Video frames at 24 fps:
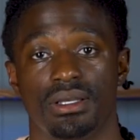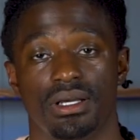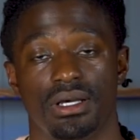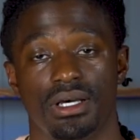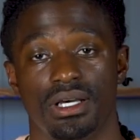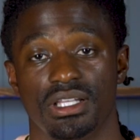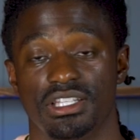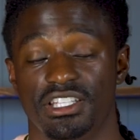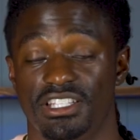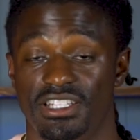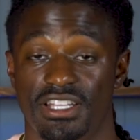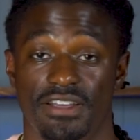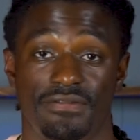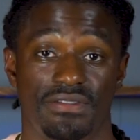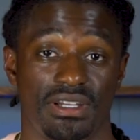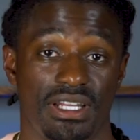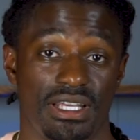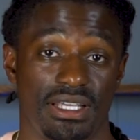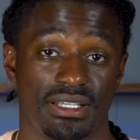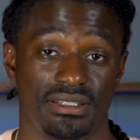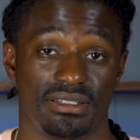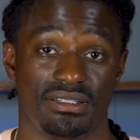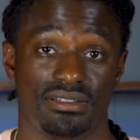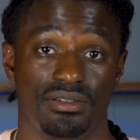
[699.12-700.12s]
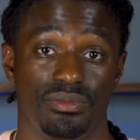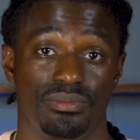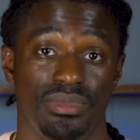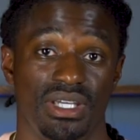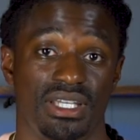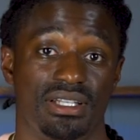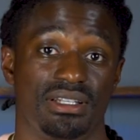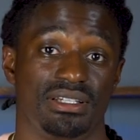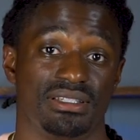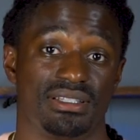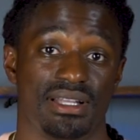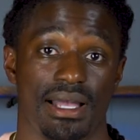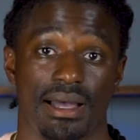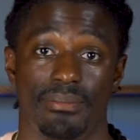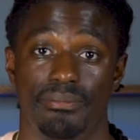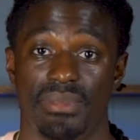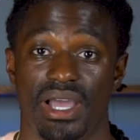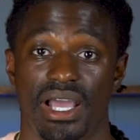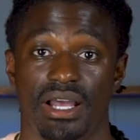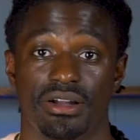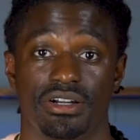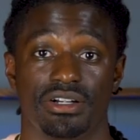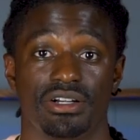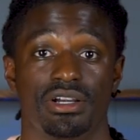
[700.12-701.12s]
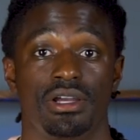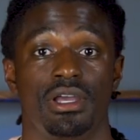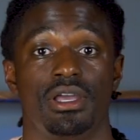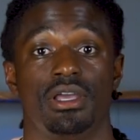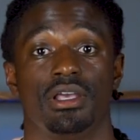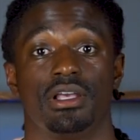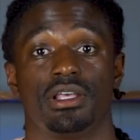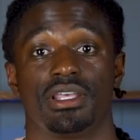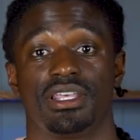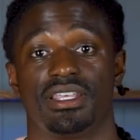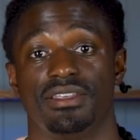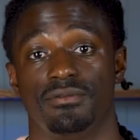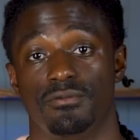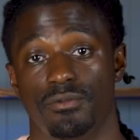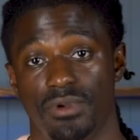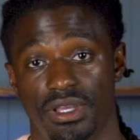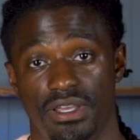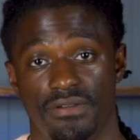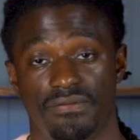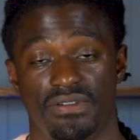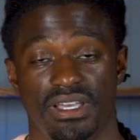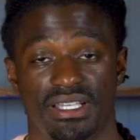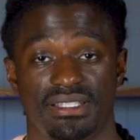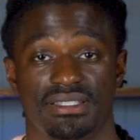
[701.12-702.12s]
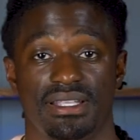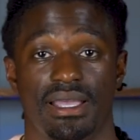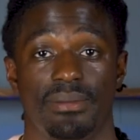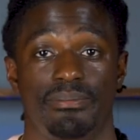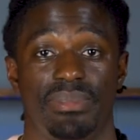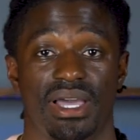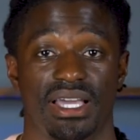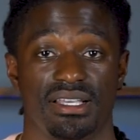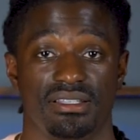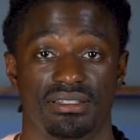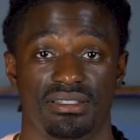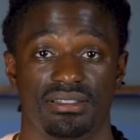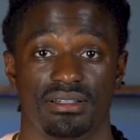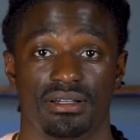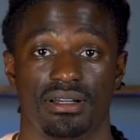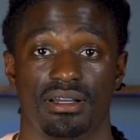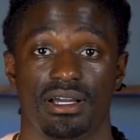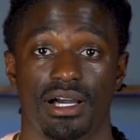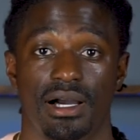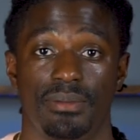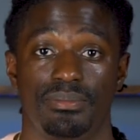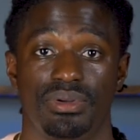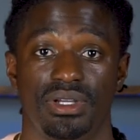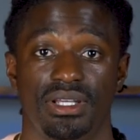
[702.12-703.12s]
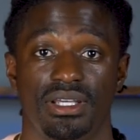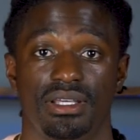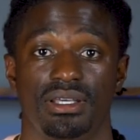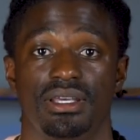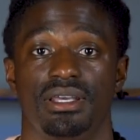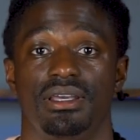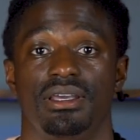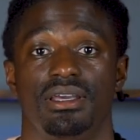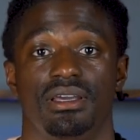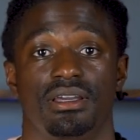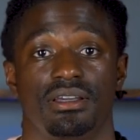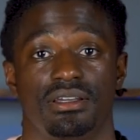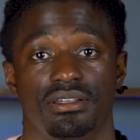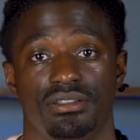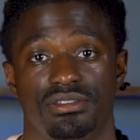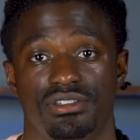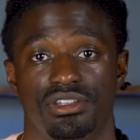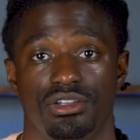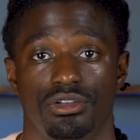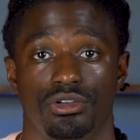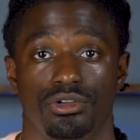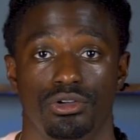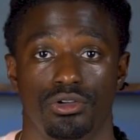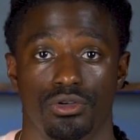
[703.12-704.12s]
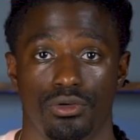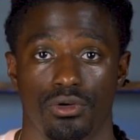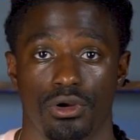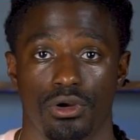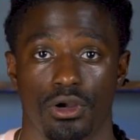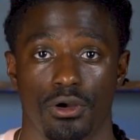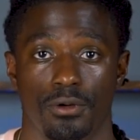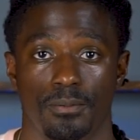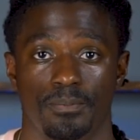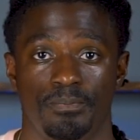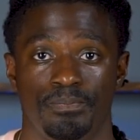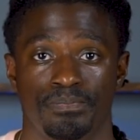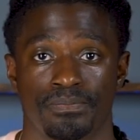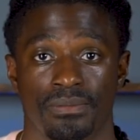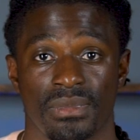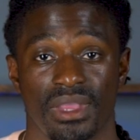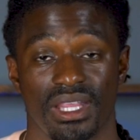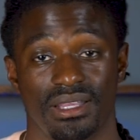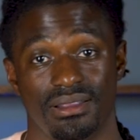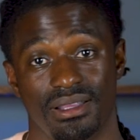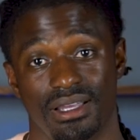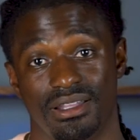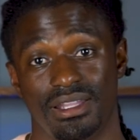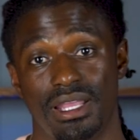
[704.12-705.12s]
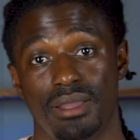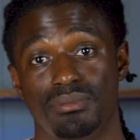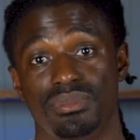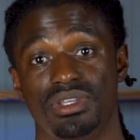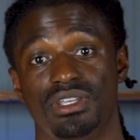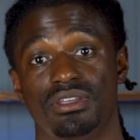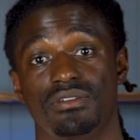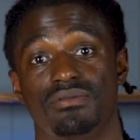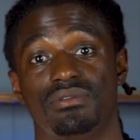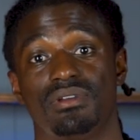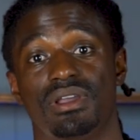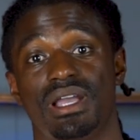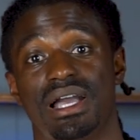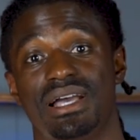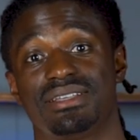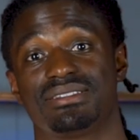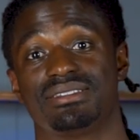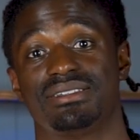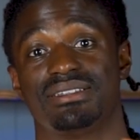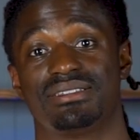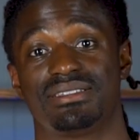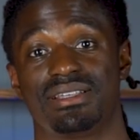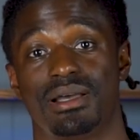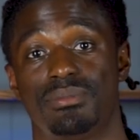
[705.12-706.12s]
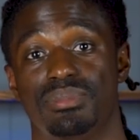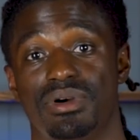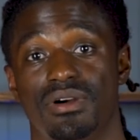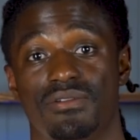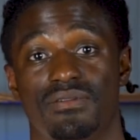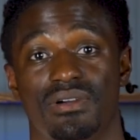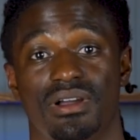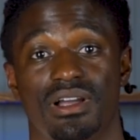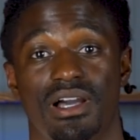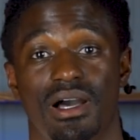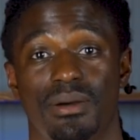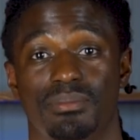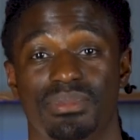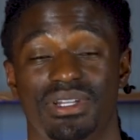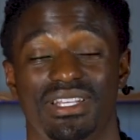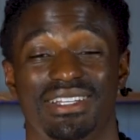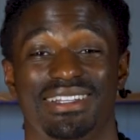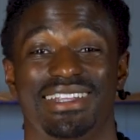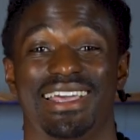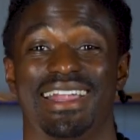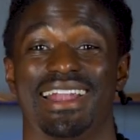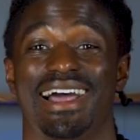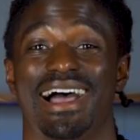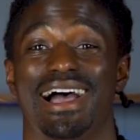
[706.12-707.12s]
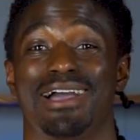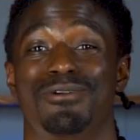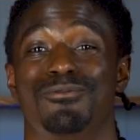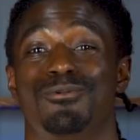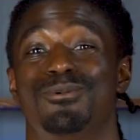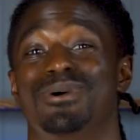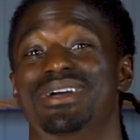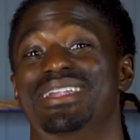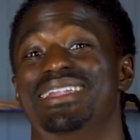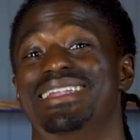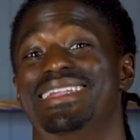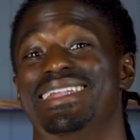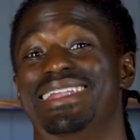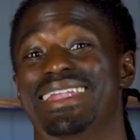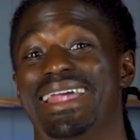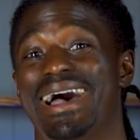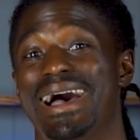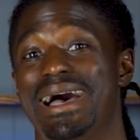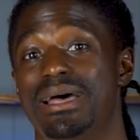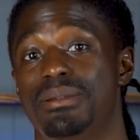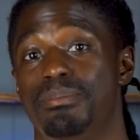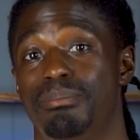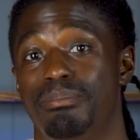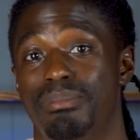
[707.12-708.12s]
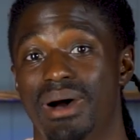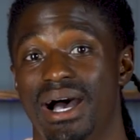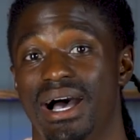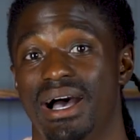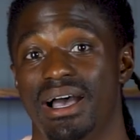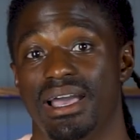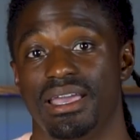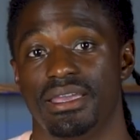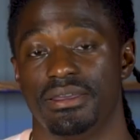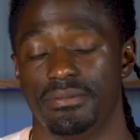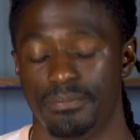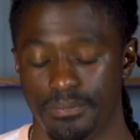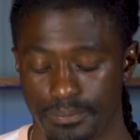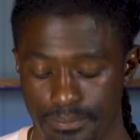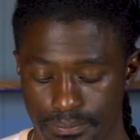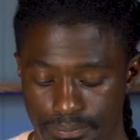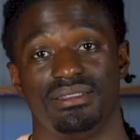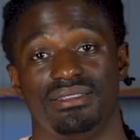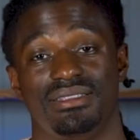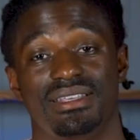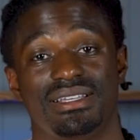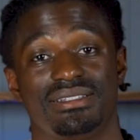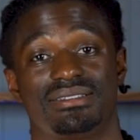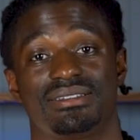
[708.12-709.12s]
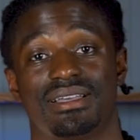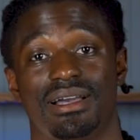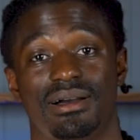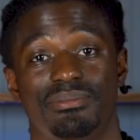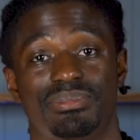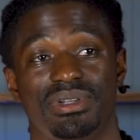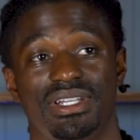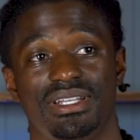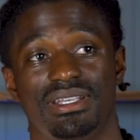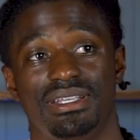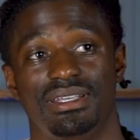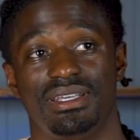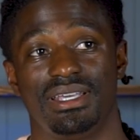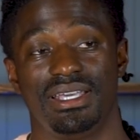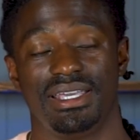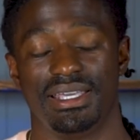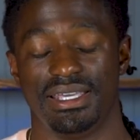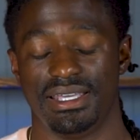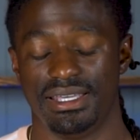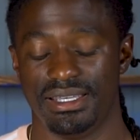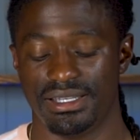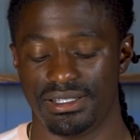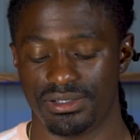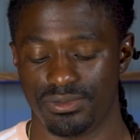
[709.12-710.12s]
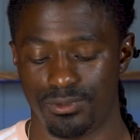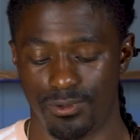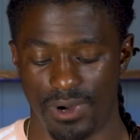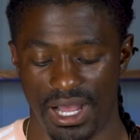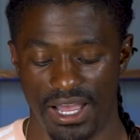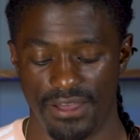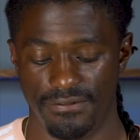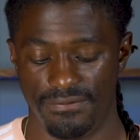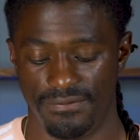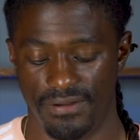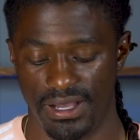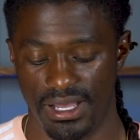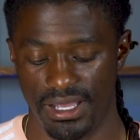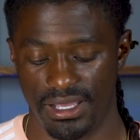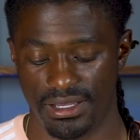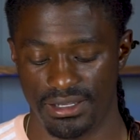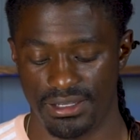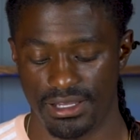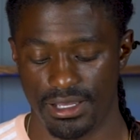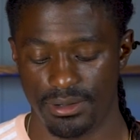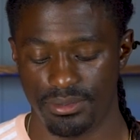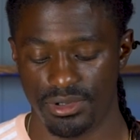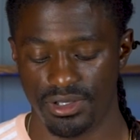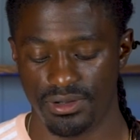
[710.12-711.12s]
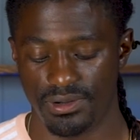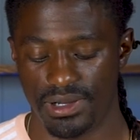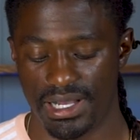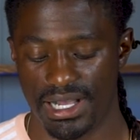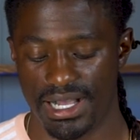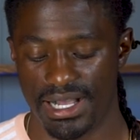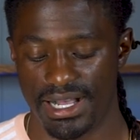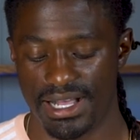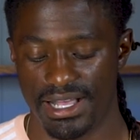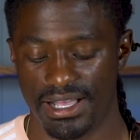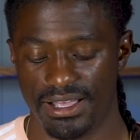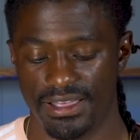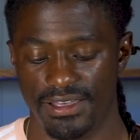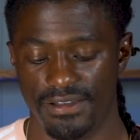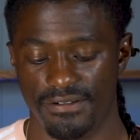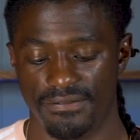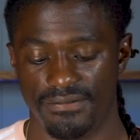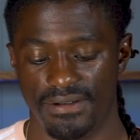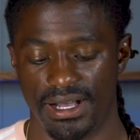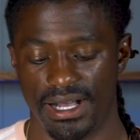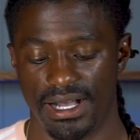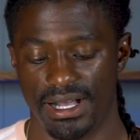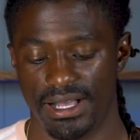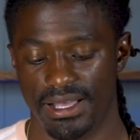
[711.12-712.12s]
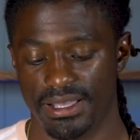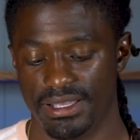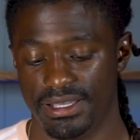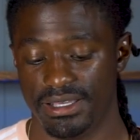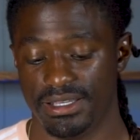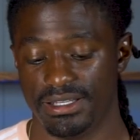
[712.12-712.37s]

Uh, the dividends to me does not matter. Reinvest that back into the company and continue to grow. Now let me give you guys an example of a company that I would not buy. This company is Wi-Fi, W I F I.